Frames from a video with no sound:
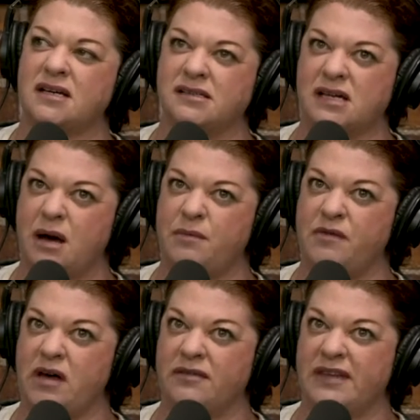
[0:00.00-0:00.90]
on top of
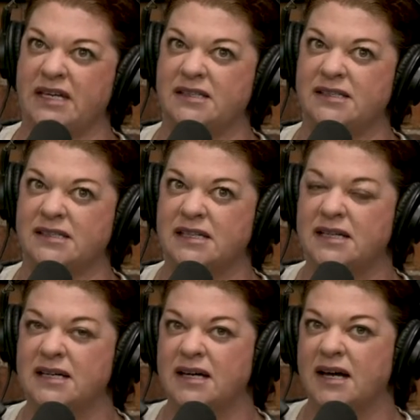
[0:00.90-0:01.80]
all of this.
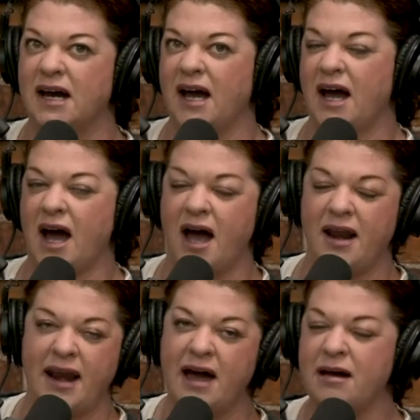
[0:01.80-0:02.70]

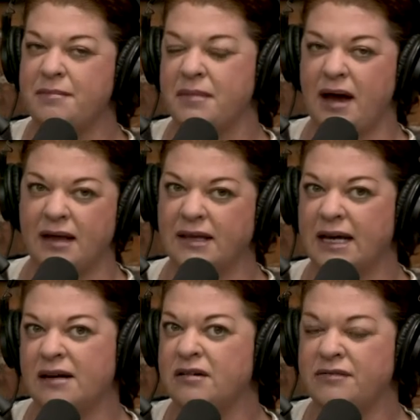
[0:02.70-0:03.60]
Now I'm like,
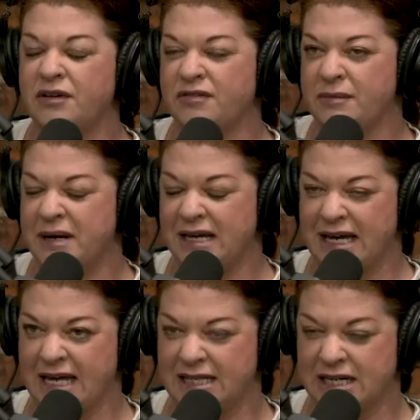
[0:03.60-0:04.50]
I don't even know if I'm going to
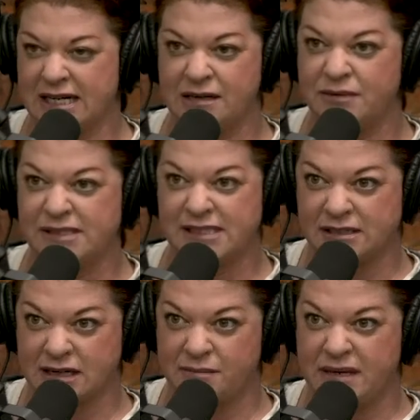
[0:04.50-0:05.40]
get there and anyone's still
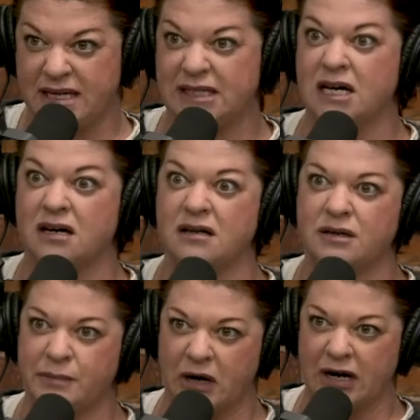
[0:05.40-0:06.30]
going to be at the
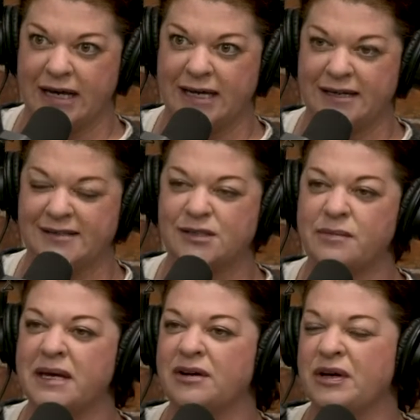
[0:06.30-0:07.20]
other party. So I
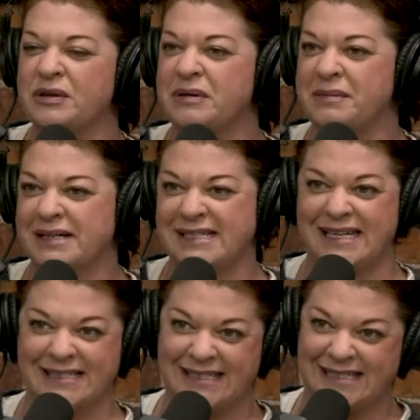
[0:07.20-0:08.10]
make it all the way back to
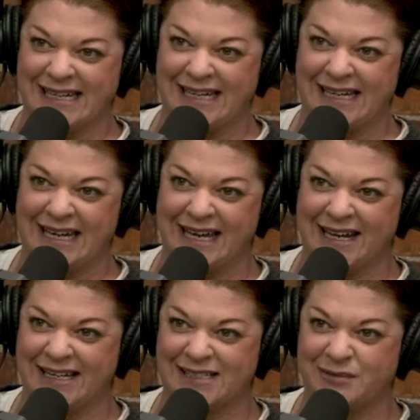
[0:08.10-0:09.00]
Kansas City and
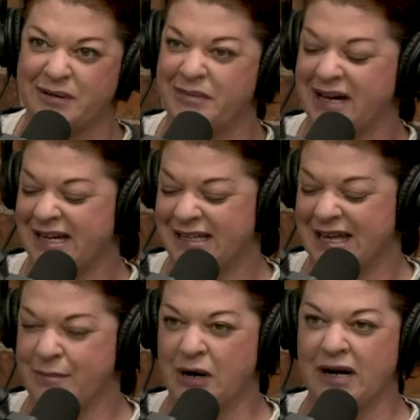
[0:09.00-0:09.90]
I swing by
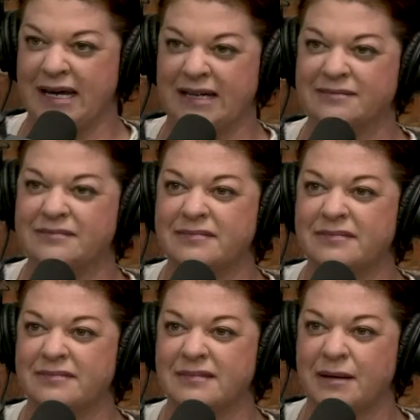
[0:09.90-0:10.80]
that party.
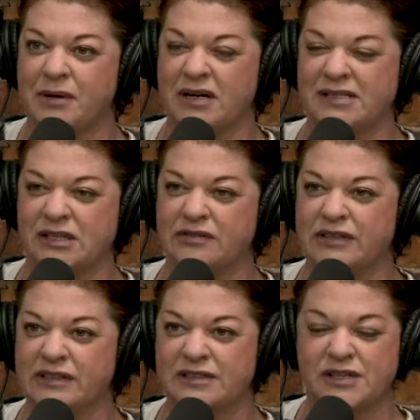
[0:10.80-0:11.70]
That party's
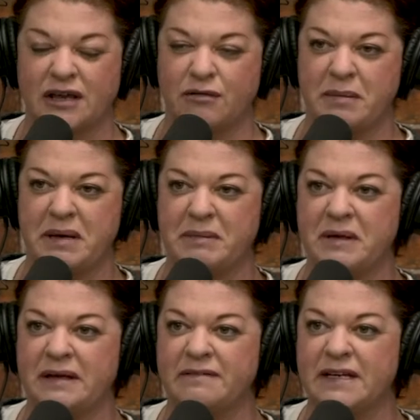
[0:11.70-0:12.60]
over. There's like 3
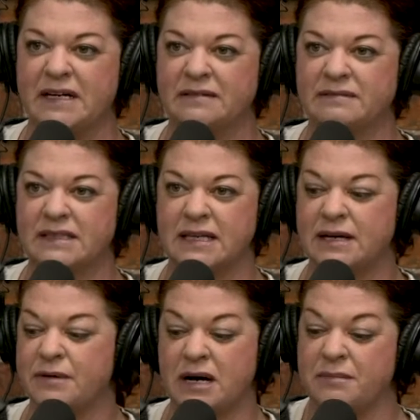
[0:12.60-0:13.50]
people left there. And
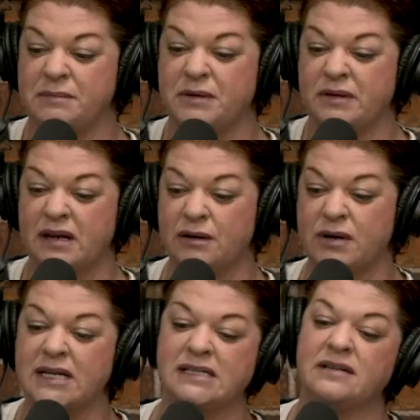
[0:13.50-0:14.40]
they were not people that I
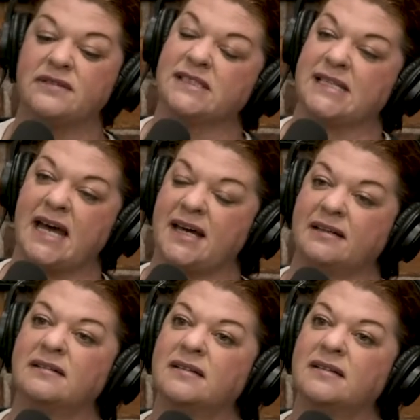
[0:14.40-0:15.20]
wanted to even say